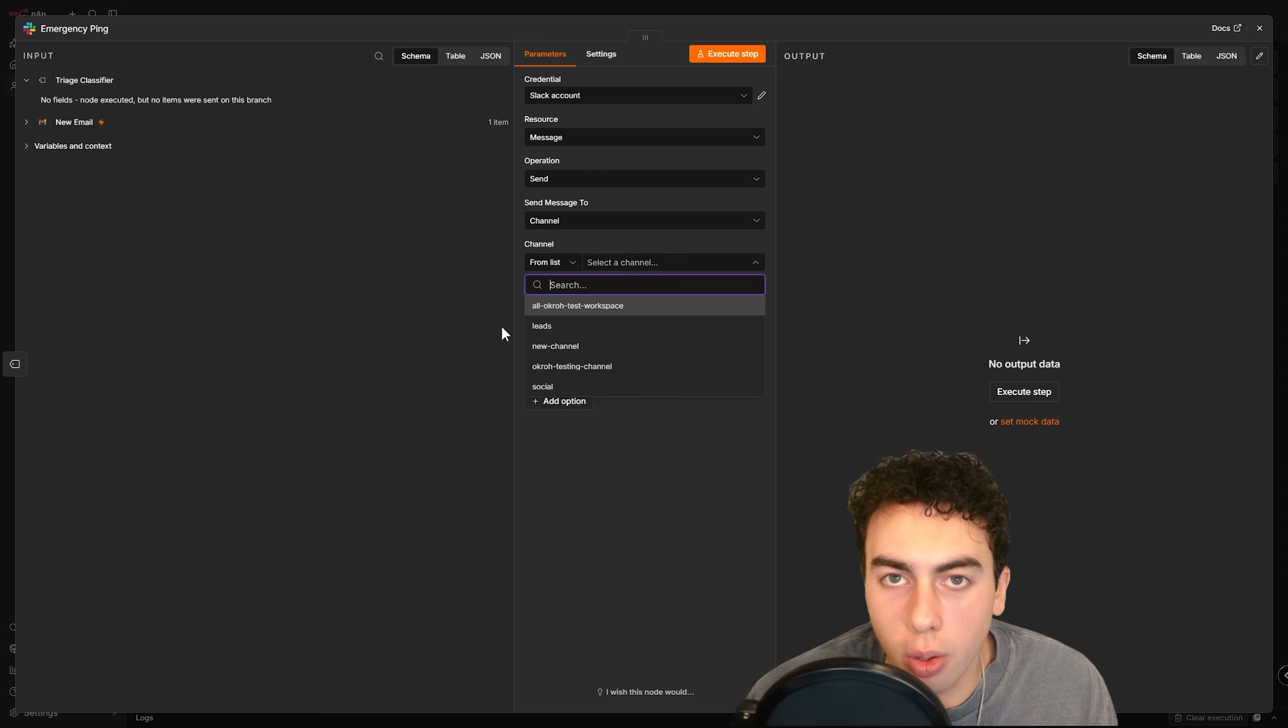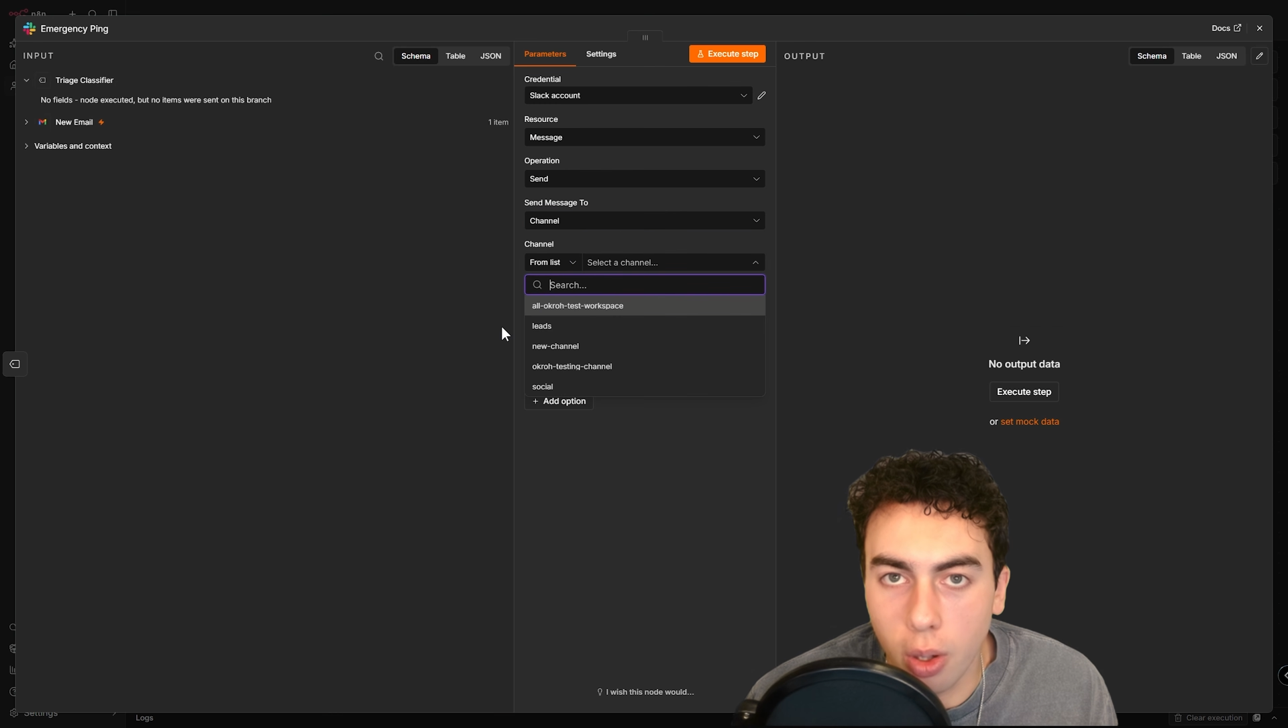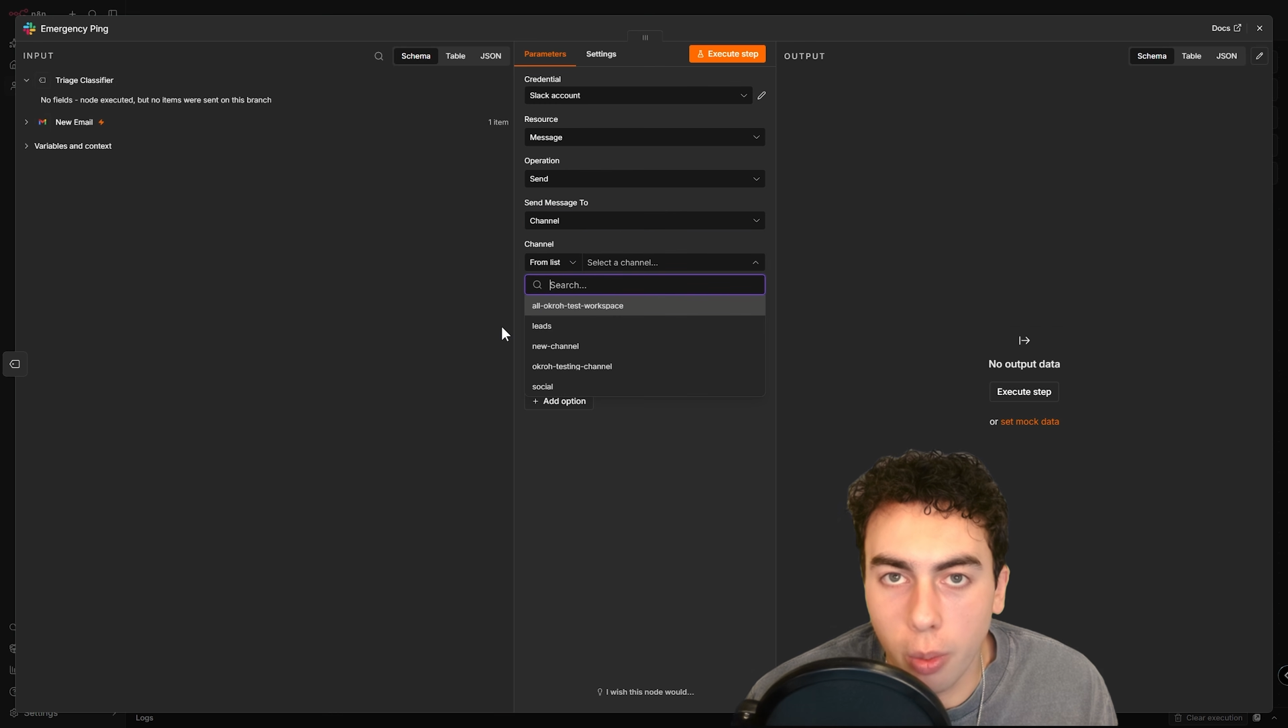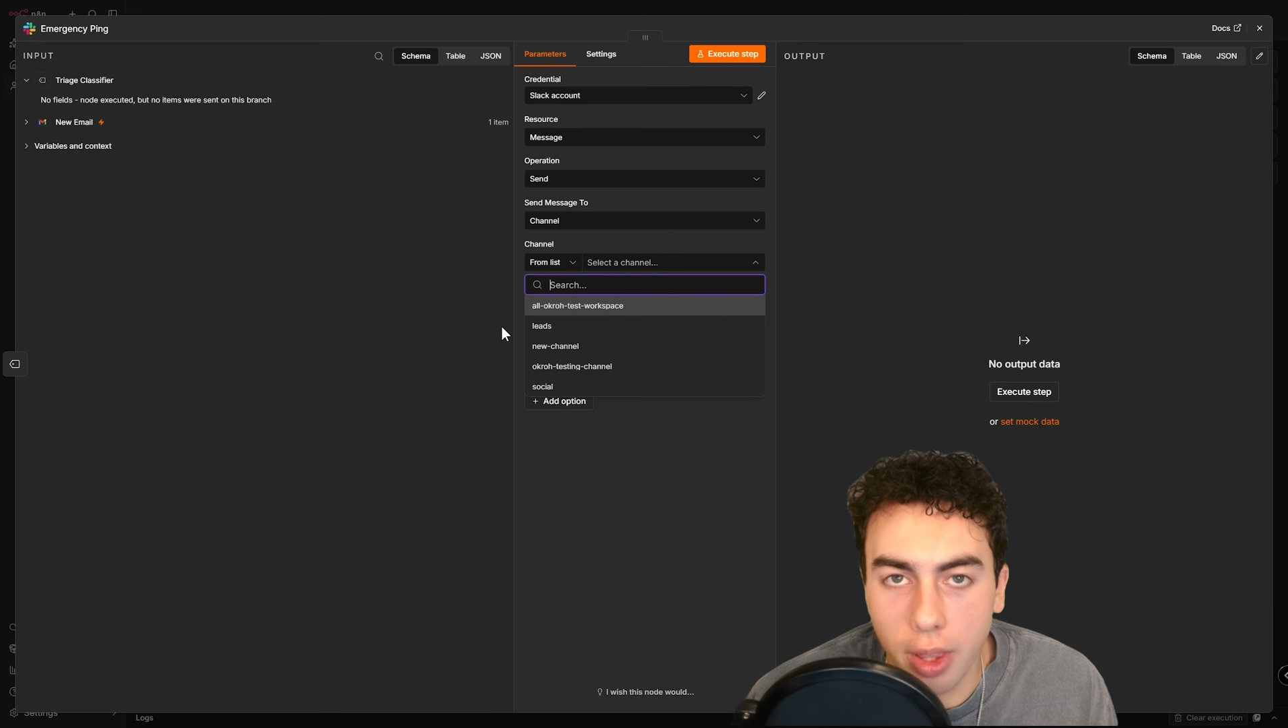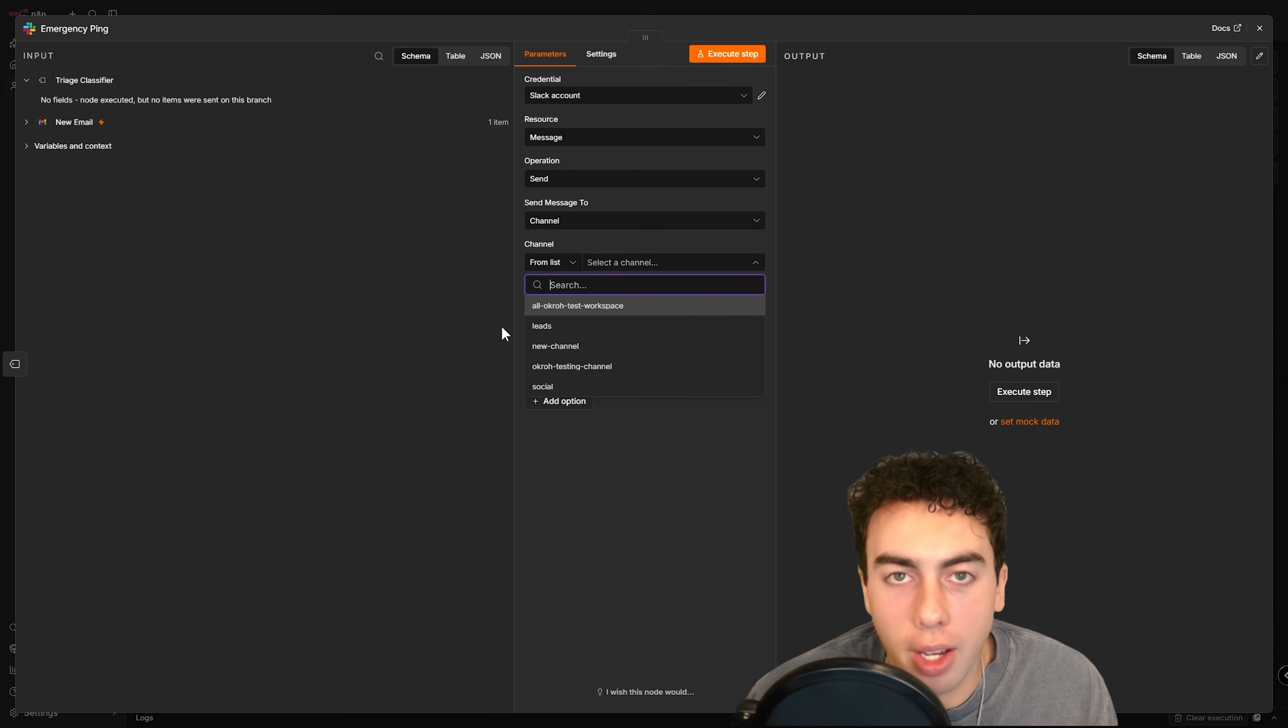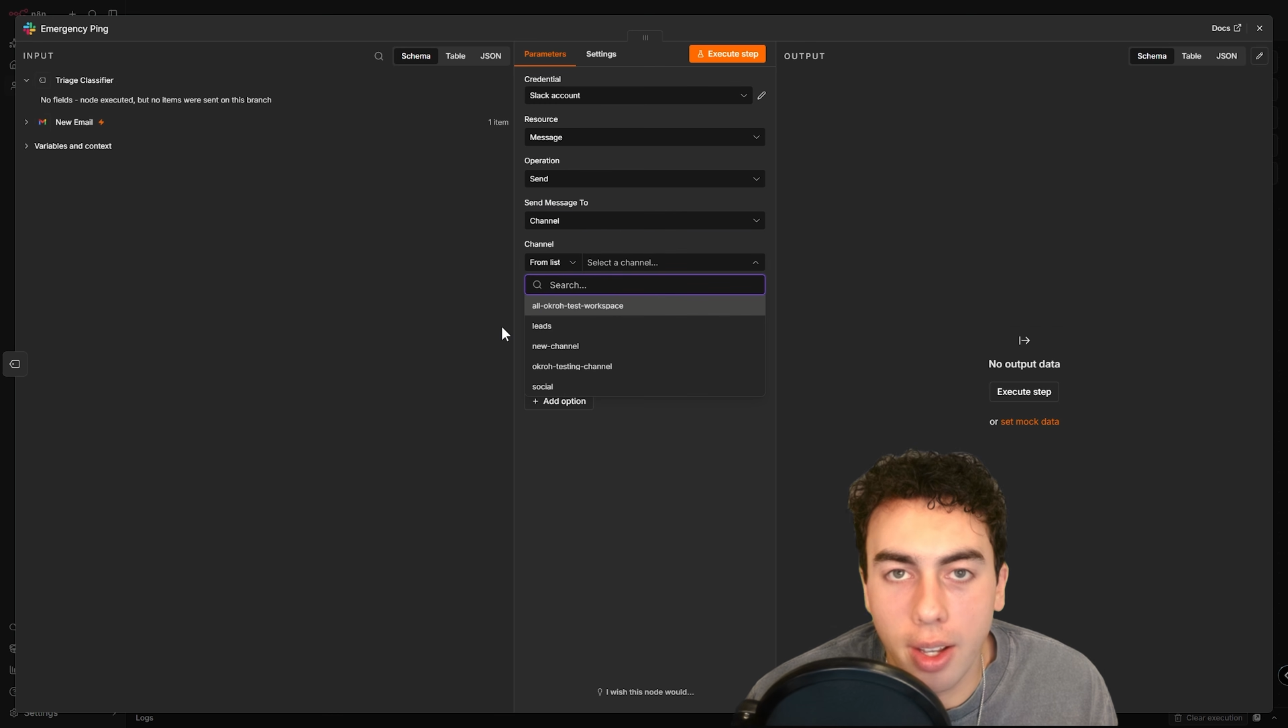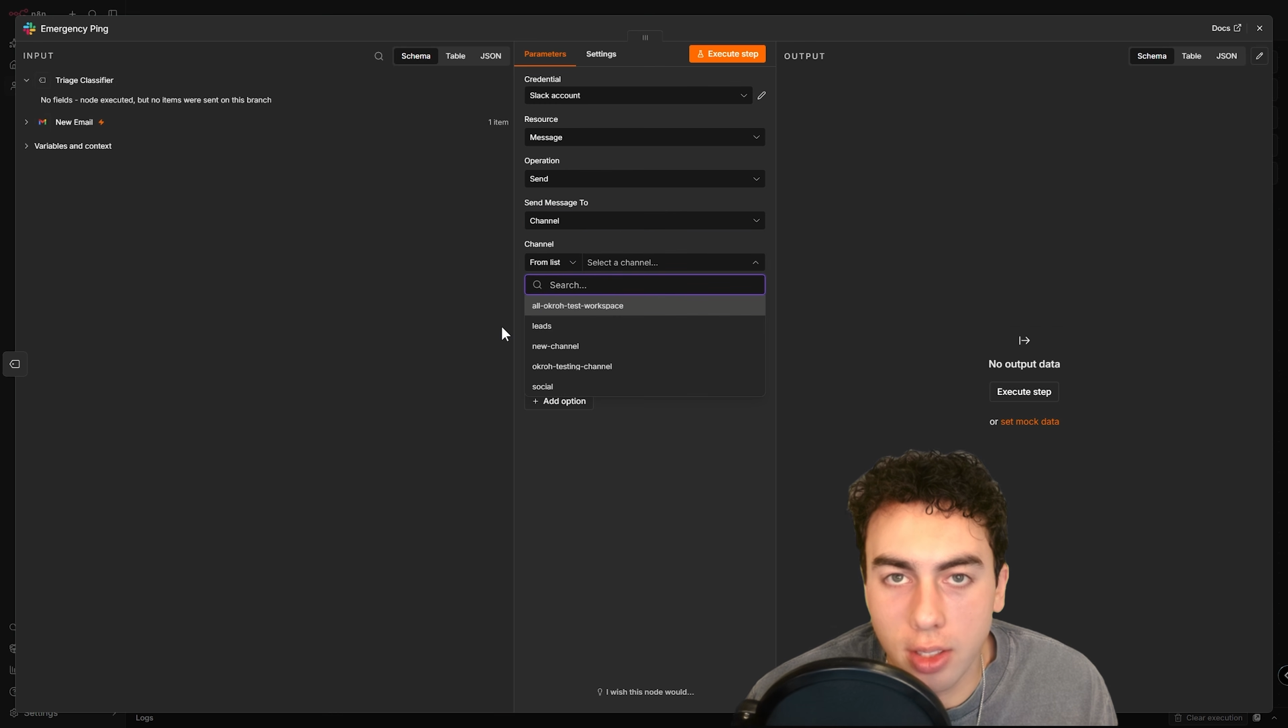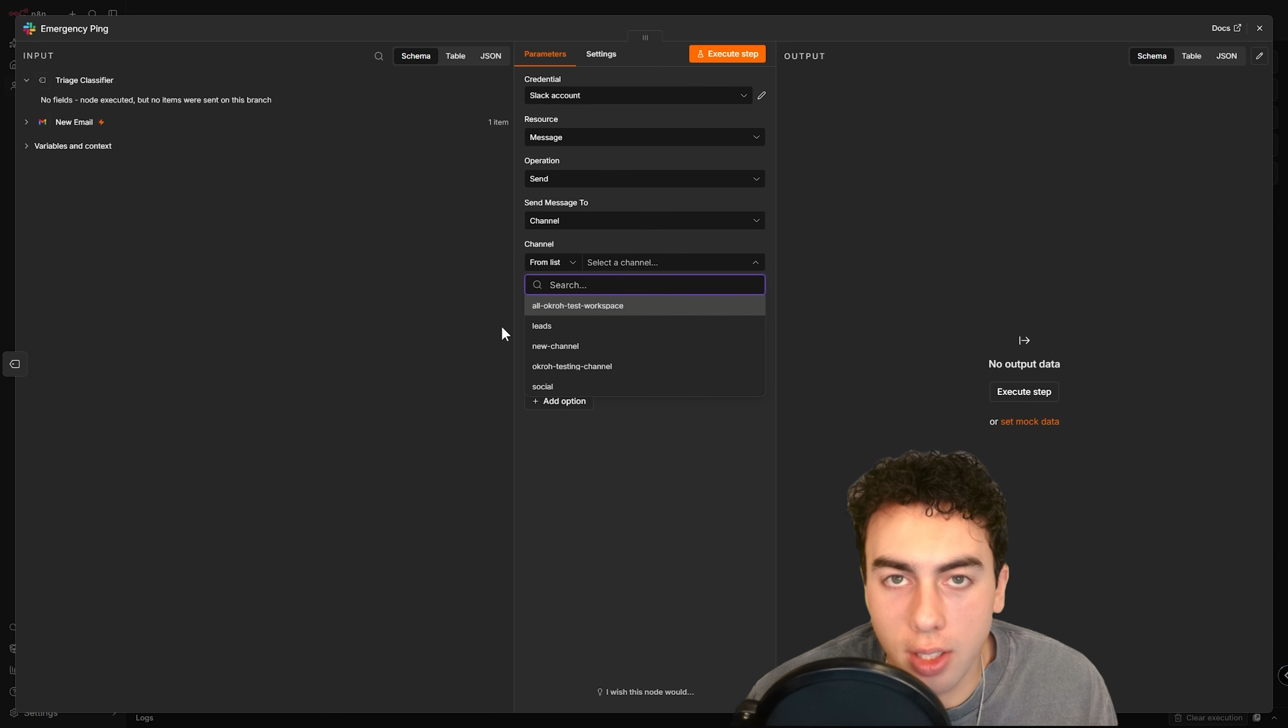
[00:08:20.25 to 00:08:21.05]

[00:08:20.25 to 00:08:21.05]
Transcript: owner without